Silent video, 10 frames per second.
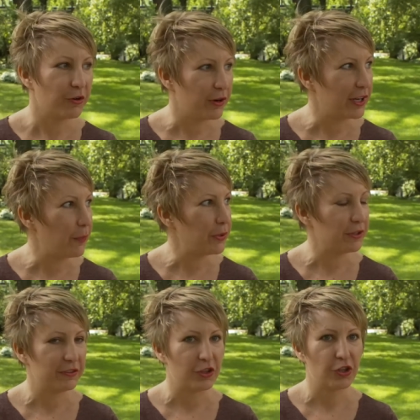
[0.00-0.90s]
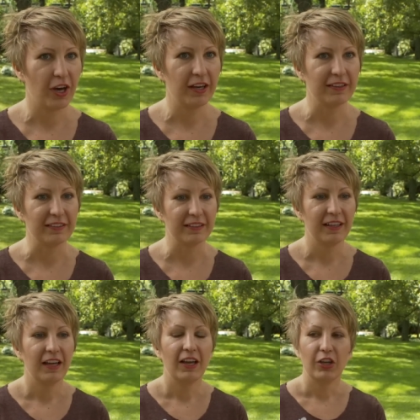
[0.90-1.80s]
Growing up here as a child,
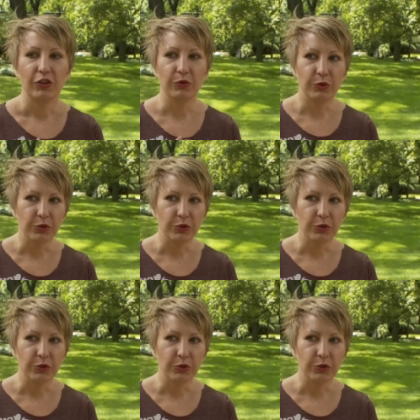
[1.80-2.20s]
you